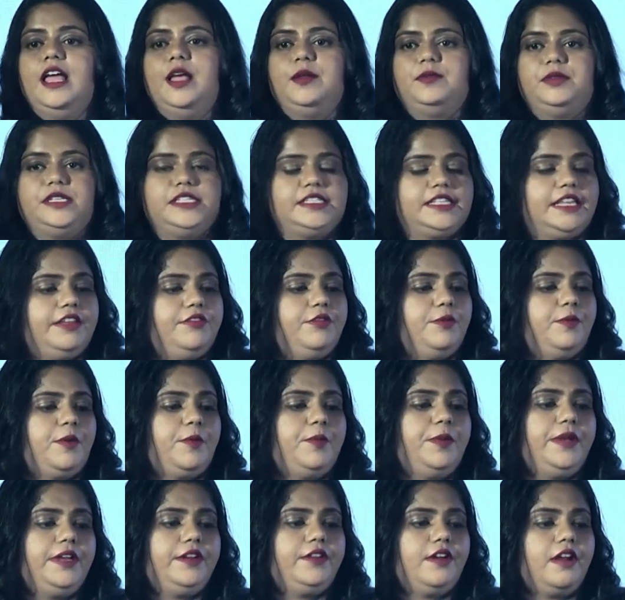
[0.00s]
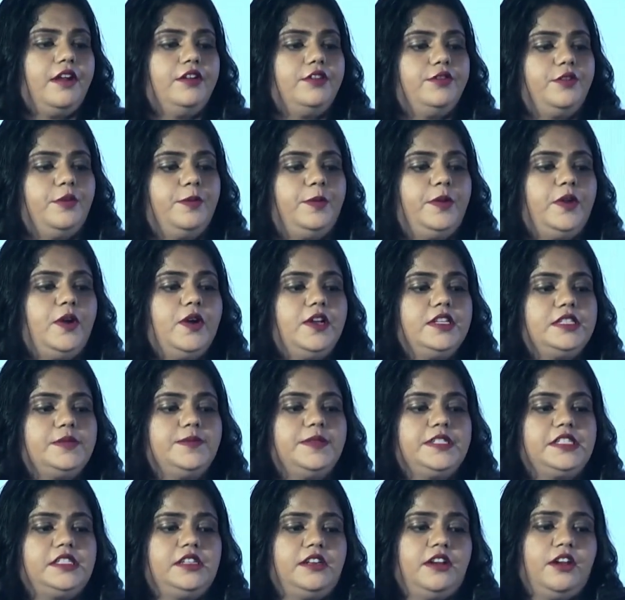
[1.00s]
Please give him a big round of applause.
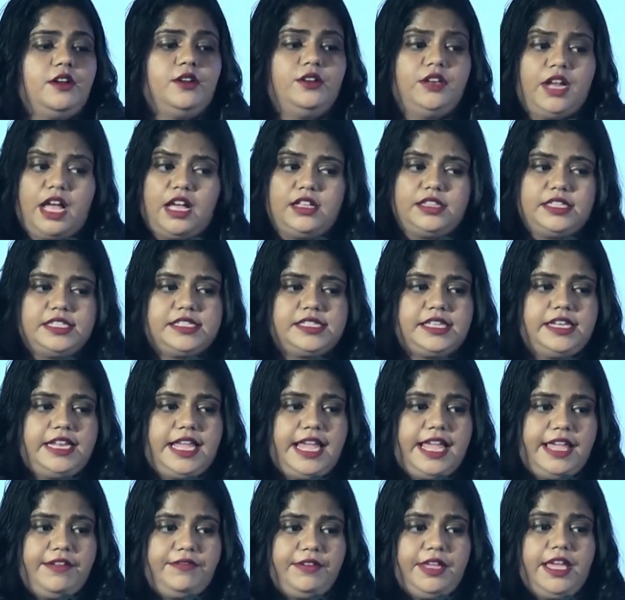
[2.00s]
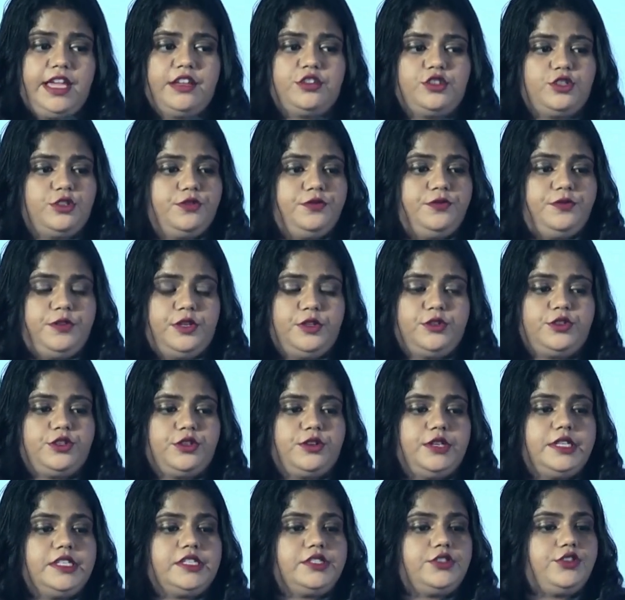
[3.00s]
Mr. Raghunath is an aviation
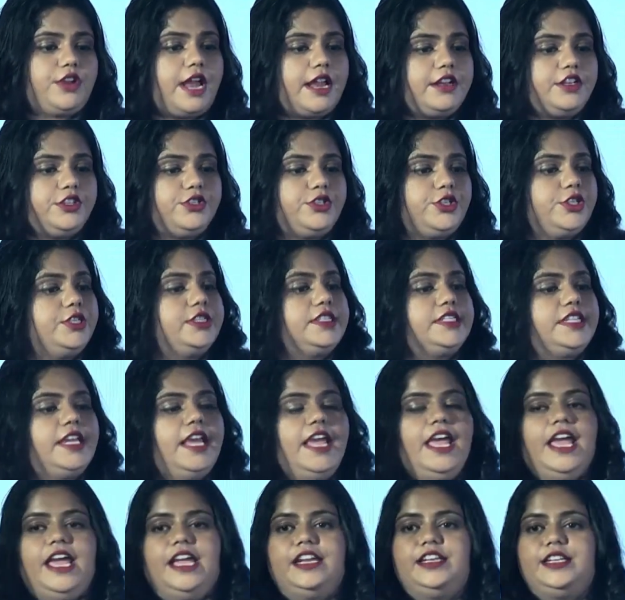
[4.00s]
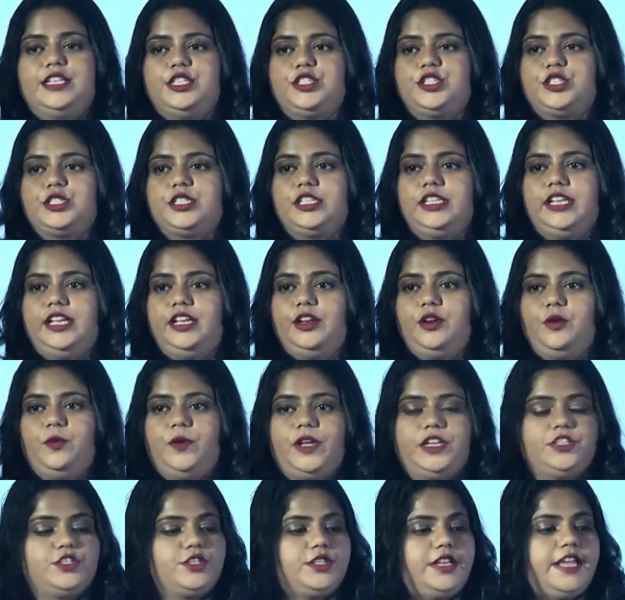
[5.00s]
futurist, strategist, digital
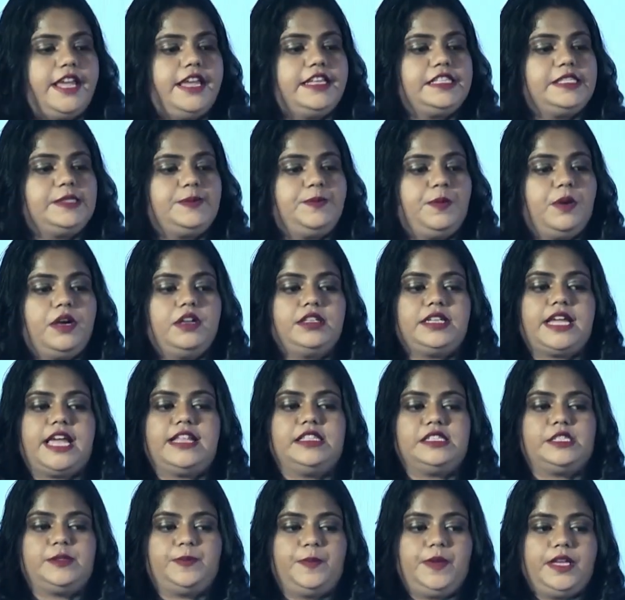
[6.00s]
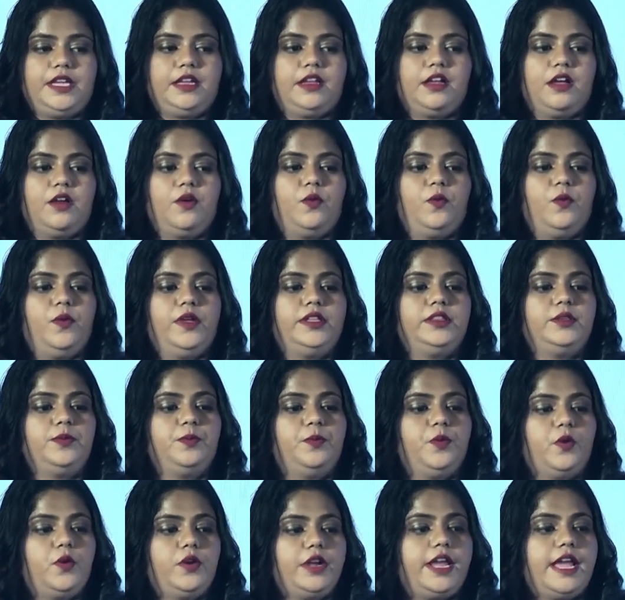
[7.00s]
innovation expert, and speaker with
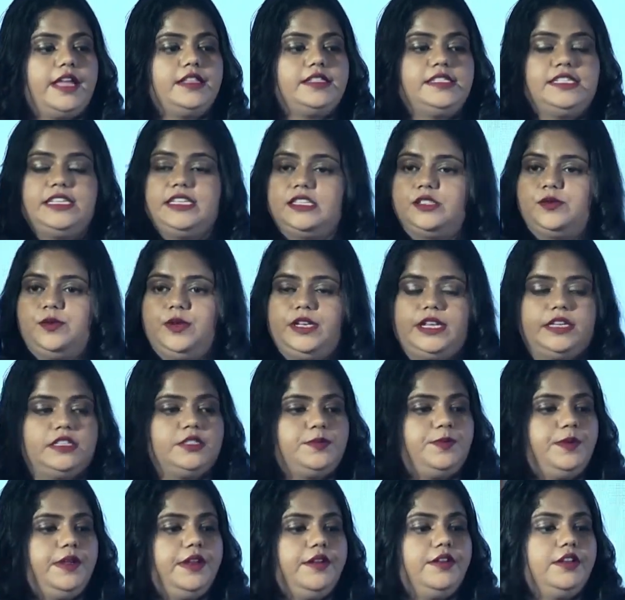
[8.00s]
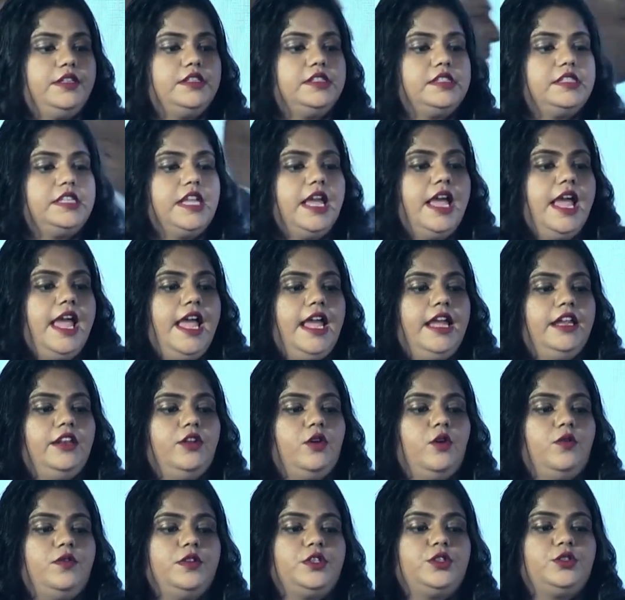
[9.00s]
board and C-suite experience in
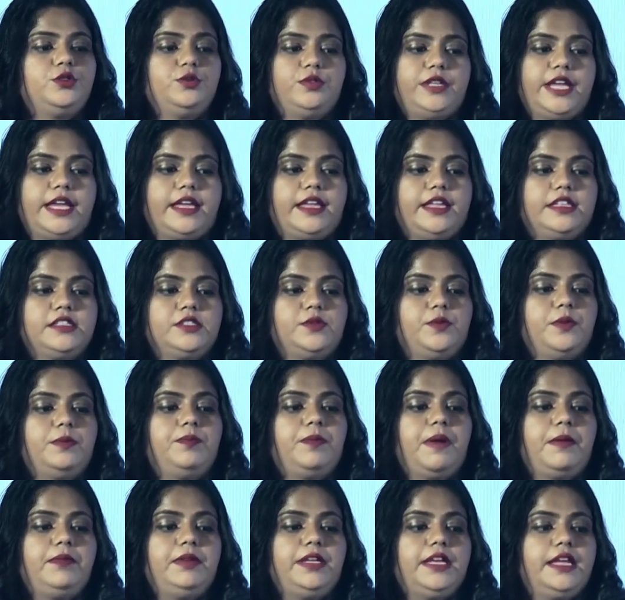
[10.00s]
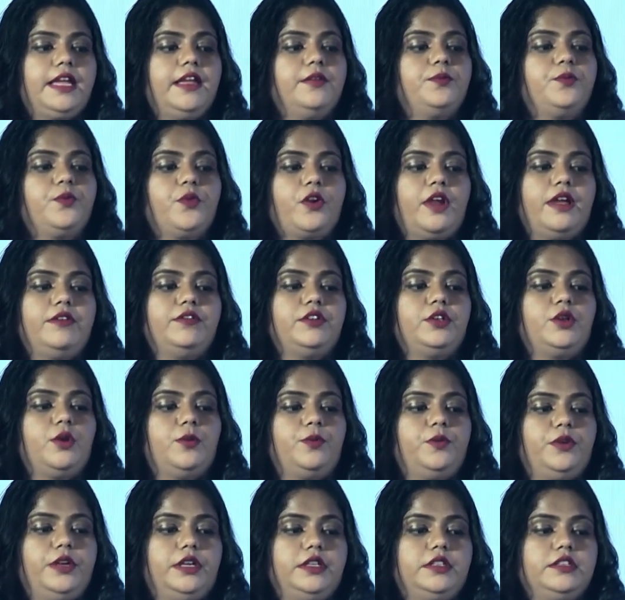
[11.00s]
over two decades with public and private
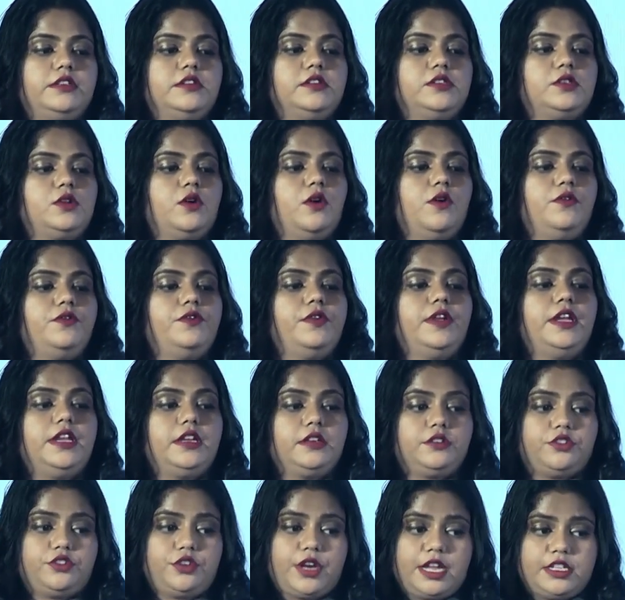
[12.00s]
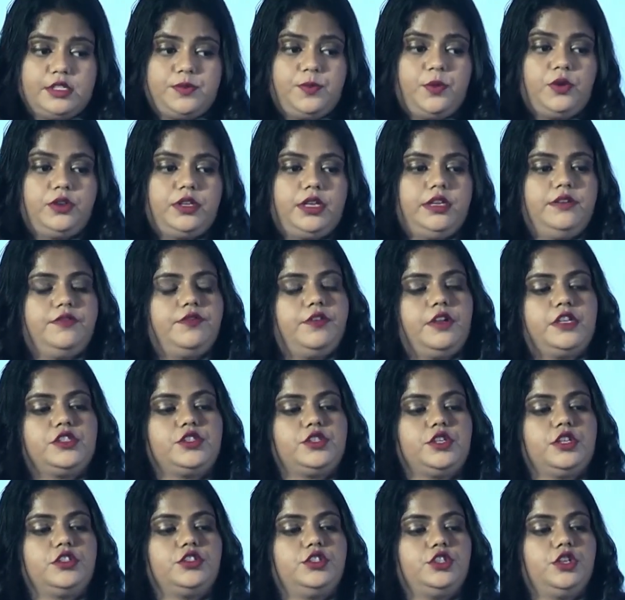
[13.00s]
operators of eh, transport
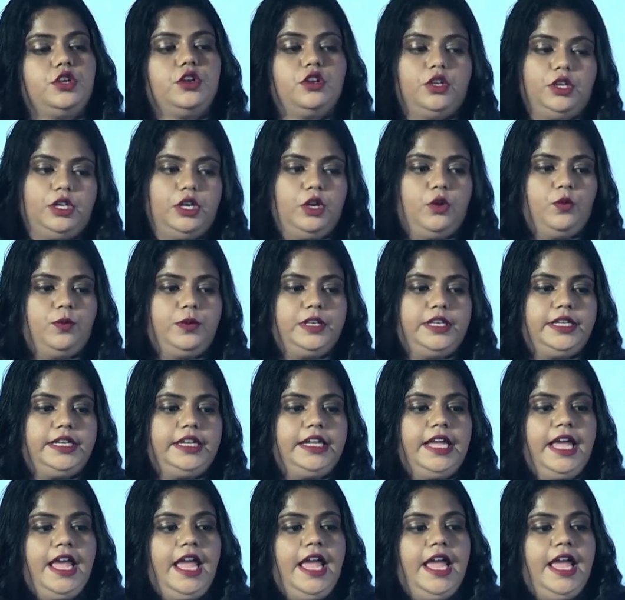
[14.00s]
infrastructure globally.